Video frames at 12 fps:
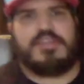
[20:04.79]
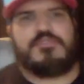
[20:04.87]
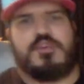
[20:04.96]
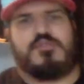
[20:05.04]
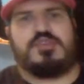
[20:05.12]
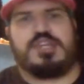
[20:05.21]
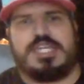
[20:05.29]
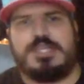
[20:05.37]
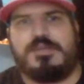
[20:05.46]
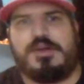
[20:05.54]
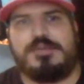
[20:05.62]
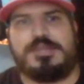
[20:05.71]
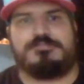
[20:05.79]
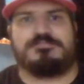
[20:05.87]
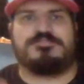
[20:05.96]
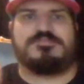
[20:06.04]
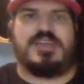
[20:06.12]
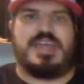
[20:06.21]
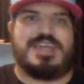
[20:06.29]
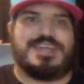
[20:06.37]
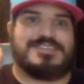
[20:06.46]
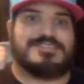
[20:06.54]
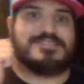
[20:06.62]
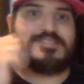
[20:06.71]
Feel free to email me,
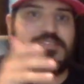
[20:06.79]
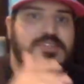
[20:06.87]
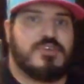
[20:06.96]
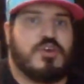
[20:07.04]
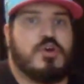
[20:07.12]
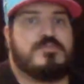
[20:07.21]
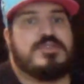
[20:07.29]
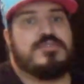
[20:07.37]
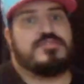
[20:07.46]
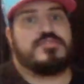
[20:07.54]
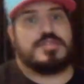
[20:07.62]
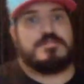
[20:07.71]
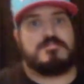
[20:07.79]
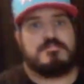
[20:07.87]
and hope you enjoy.